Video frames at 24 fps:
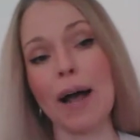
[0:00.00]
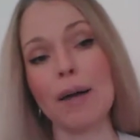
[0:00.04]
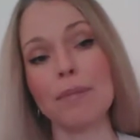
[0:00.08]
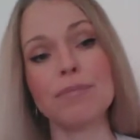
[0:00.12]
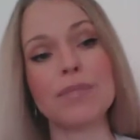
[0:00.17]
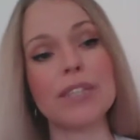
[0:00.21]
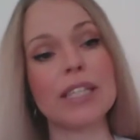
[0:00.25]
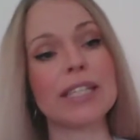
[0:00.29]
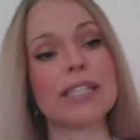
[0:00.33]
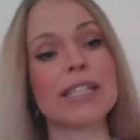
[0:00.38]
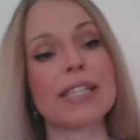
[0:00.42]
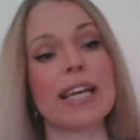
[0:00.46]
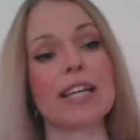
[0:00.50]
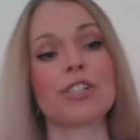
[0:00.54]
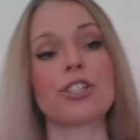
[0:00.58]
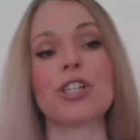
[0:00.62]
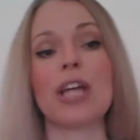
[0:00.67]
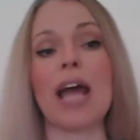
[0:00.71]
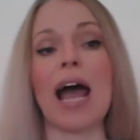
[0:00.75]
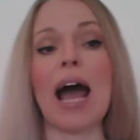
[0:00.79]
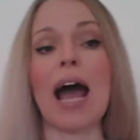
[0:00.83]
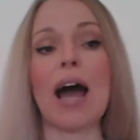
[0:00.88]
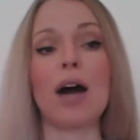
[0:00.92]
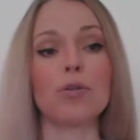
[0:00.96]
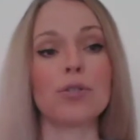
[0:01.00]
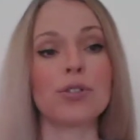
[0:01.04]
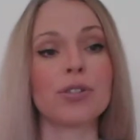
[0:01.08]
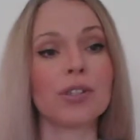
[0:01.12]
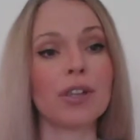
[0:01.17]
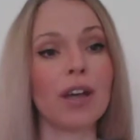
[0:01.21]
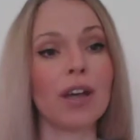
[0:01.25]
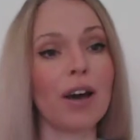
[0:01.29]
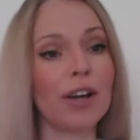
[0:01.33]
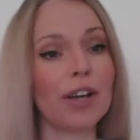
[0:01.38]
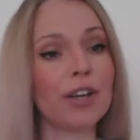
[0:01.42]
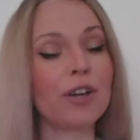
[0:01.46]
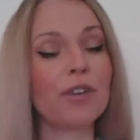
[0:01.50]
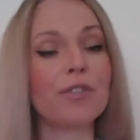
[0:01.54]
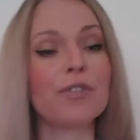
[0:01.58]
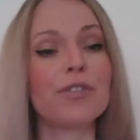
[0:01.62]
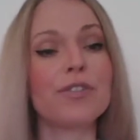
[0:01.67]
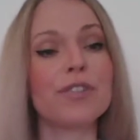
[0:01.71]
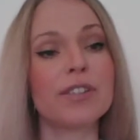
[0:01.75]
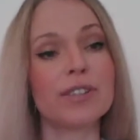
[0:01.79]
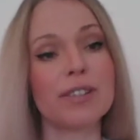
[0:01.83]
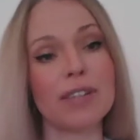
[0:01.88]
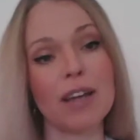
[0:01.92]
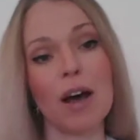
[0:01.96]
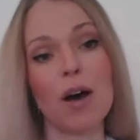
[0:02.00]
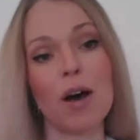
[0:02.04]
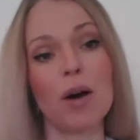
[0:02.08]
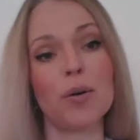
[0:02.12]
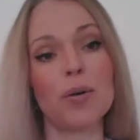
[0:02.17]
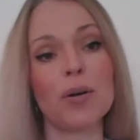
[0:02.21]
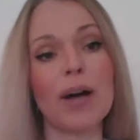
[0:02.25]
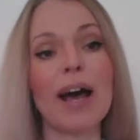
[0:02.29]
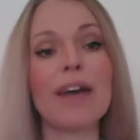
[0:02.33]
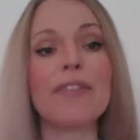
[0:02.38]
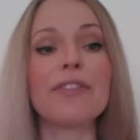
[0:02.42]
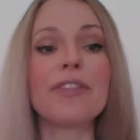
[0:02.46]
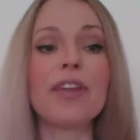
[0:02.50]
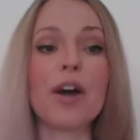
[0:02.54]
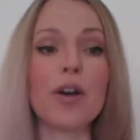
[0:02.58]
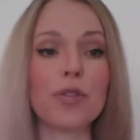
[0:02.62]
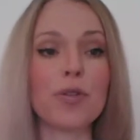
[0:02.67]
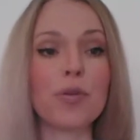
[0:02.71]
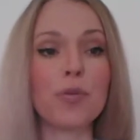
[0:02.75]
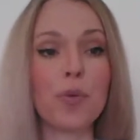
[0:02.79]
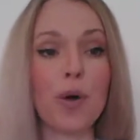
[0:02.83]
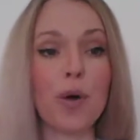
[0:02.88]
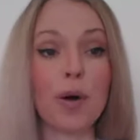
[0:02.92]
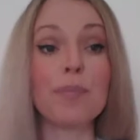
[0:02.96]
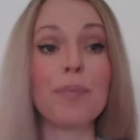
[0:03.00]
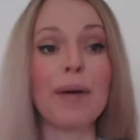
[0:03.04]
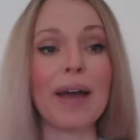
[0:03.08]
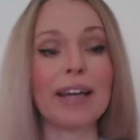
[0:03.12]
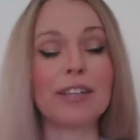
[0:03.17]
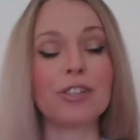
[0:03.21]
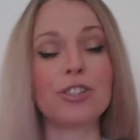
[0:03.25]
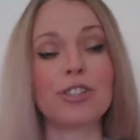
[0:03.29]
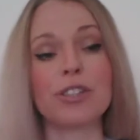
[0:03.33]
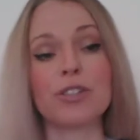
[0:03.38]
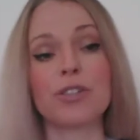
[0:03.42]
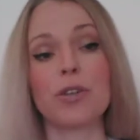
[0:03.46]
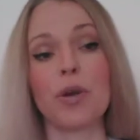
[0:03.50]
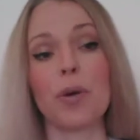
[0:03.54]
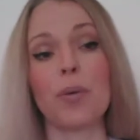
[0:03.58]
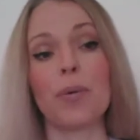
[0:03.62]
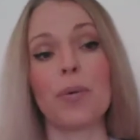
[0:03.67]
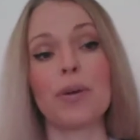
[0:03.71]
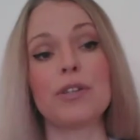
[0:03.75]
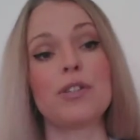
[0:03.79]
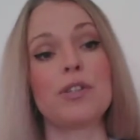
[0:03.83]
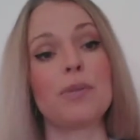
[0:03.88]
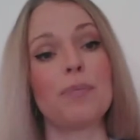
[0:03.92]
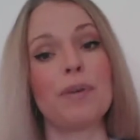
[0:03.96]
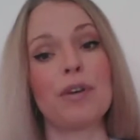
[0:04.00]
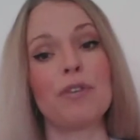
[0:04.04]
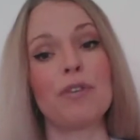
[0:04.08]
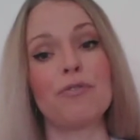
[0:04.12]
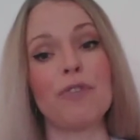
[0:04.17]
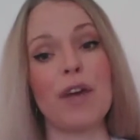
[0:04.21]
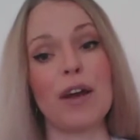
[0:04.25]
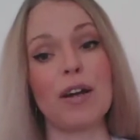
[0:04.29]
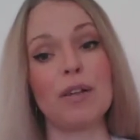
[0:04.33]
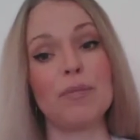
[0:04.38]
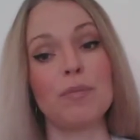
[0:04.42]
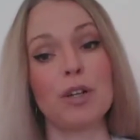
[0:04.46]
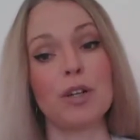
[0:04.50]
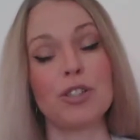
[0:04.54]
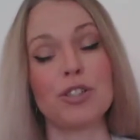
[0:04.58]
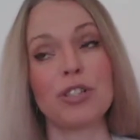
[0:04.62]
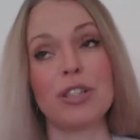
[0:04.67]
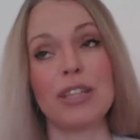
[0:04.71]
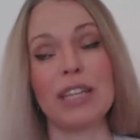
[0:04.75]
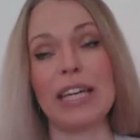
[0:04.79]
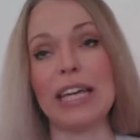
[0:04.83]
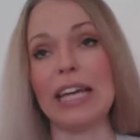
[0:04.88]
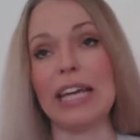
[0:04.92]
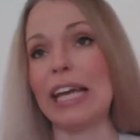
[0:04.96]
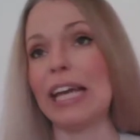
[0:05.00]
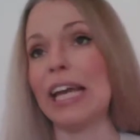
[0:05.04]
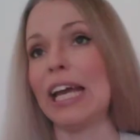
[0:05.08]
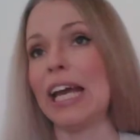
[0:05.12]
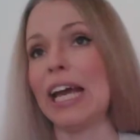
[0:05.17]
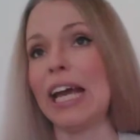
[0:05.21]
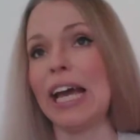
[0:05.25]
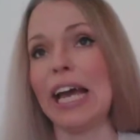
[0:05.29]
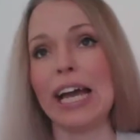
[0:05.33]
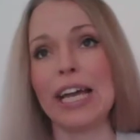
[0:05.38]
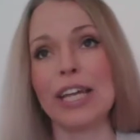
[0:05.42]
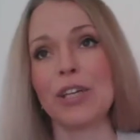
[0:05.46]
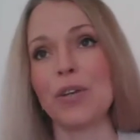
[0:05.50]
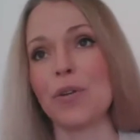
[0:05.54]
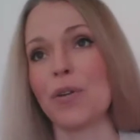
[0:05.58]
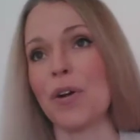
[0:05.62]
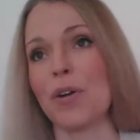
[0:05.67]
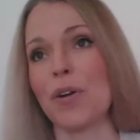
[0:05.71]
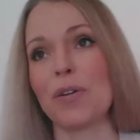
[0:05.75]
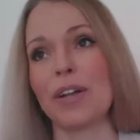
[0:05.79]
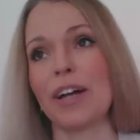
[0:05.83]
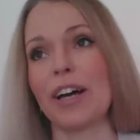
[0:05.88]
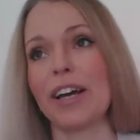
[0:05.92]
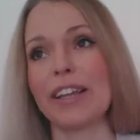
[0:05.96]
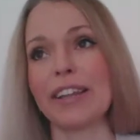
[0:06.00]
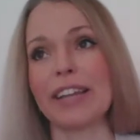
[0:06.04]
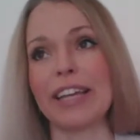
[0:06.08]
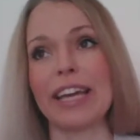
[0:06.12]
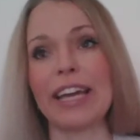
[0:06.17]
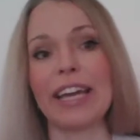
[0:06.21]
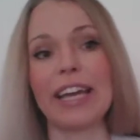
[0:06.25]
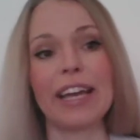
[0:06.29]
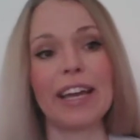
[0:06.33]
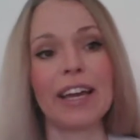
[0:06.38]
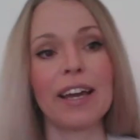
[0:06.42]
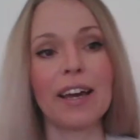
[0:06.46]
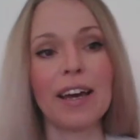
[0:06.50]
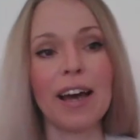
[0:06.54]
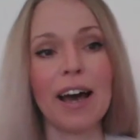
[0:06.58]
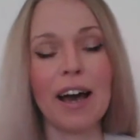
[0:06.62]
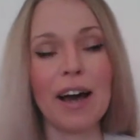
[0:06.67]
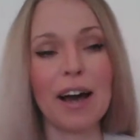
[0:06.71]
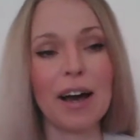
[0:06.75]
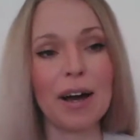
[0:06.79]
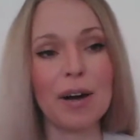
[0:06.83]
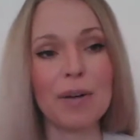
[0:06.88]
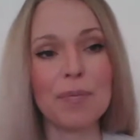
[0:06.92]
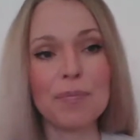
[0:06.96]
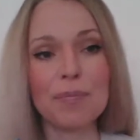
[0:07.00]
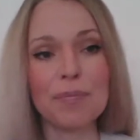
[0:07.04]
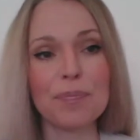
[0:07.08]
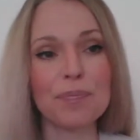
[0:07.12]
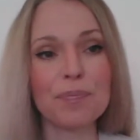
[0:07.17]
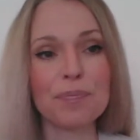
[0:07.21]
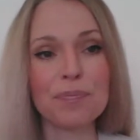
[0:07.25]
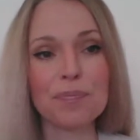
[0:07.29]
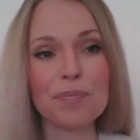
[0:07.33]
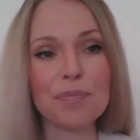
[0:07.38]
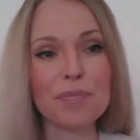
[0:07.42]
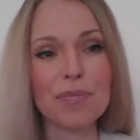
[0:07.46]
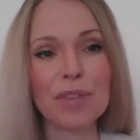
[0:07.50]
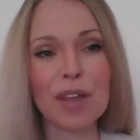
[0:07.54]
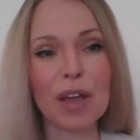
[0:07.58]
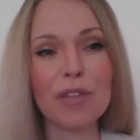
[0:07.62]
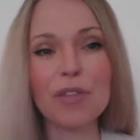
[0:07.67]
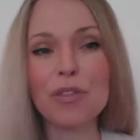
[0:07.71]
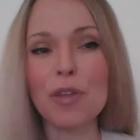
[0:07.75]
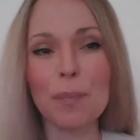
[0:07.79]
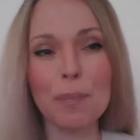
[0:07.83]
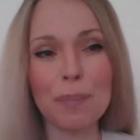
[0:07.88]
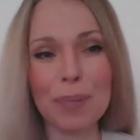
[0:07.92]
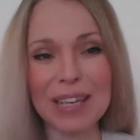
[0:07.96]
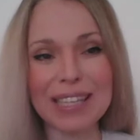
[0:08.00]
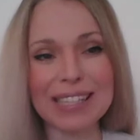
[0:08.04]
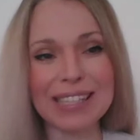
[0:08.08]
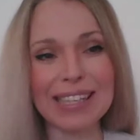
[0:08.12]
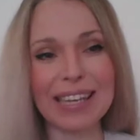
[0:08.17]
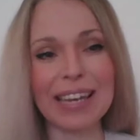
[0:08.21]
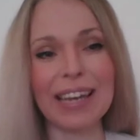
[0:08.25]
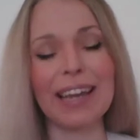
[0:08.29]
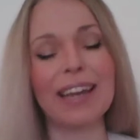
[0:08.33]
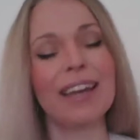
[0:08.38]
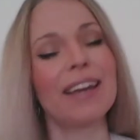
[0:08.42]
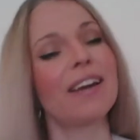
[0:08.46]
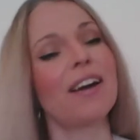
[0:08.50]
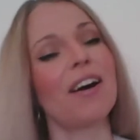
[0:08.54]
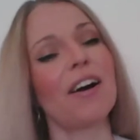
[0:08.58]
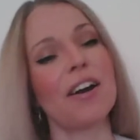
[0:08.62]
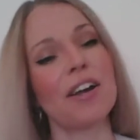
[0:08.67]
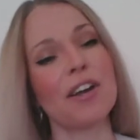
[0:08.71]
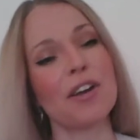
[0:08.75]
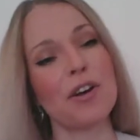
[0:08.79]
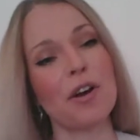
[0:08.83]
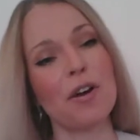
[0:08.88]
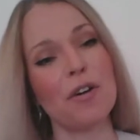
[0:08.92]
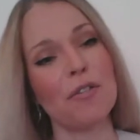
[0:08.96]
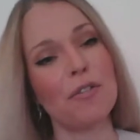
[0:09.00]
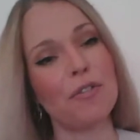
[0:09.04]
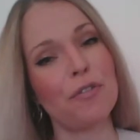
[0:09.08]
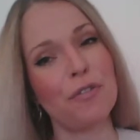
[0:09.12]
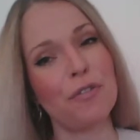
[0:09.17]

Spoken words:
detached house kind of style, and the other one, Pest, is going to be very much the, you know, like the busy kind of